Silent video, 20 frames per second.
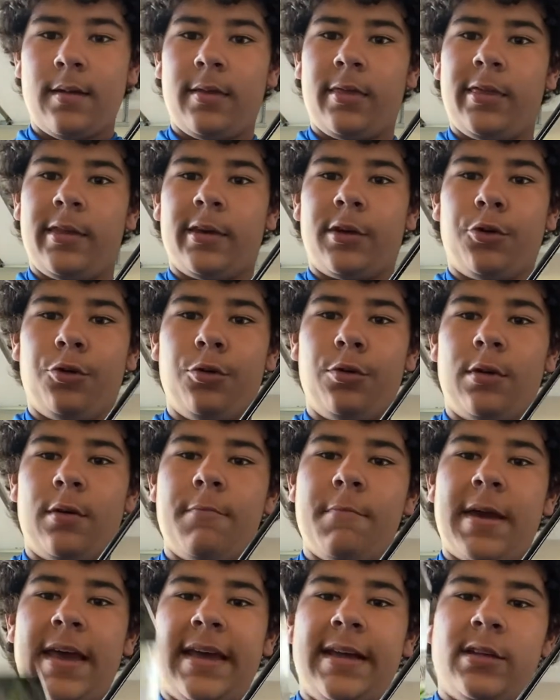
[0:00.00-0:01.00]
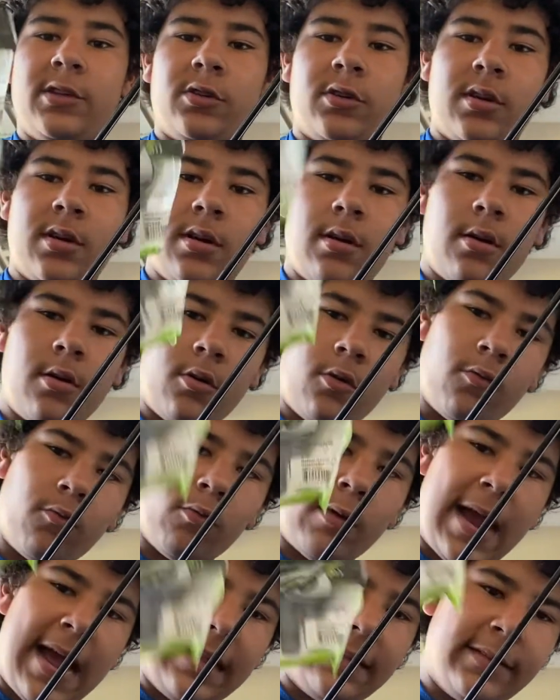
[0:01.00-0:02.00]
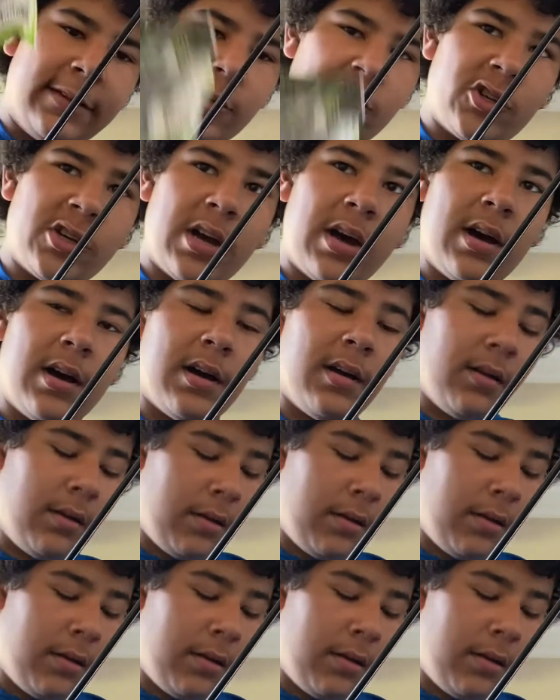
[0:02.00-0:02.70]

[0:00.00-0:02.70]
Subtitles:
the Guggenbait's Rattling Chunk.